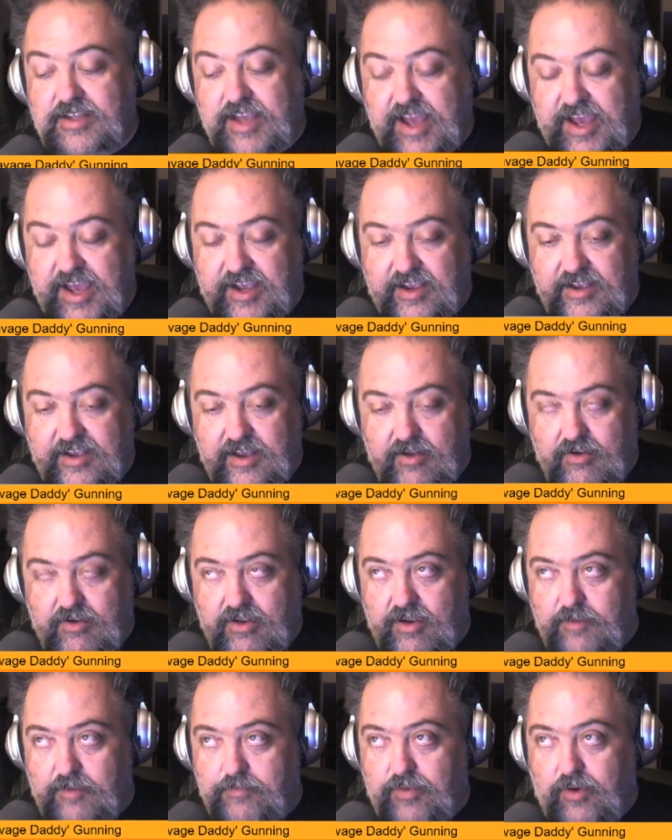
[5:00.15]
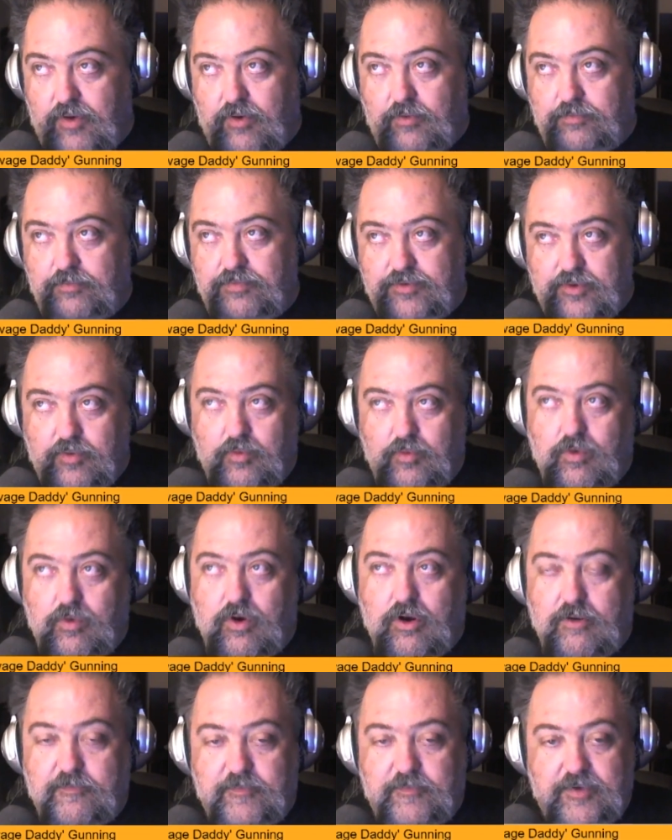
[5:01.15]
tech or a pulp
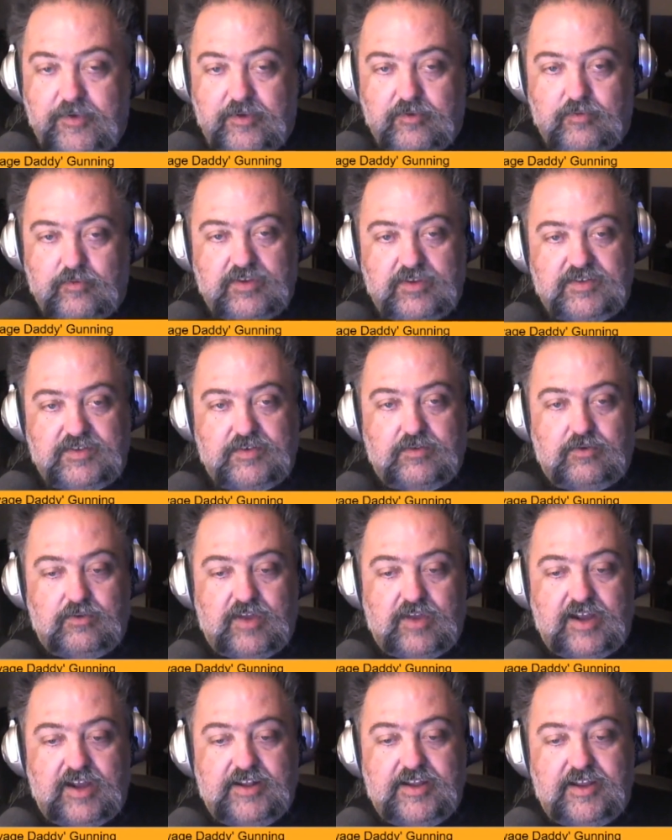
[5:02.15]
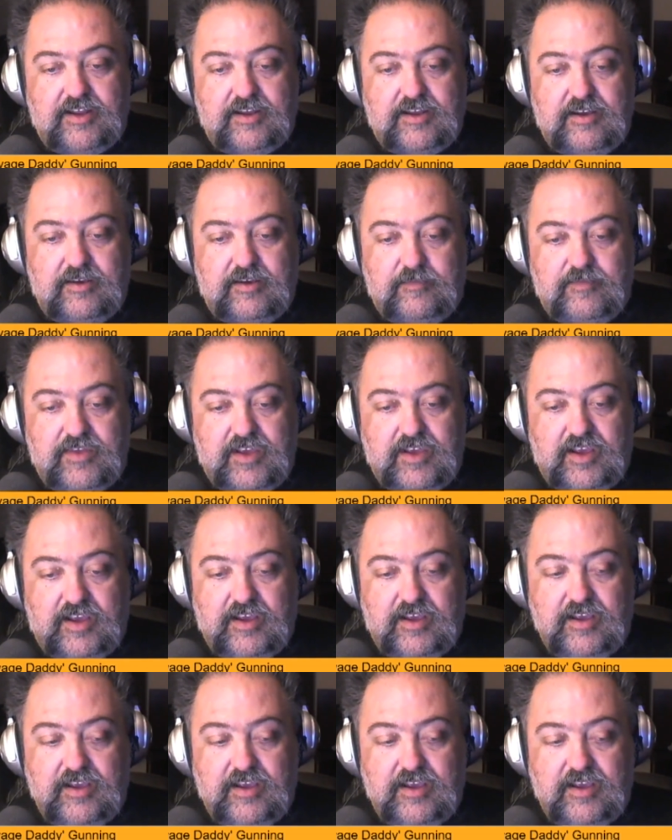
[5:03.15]
noir feel was the whole idea of the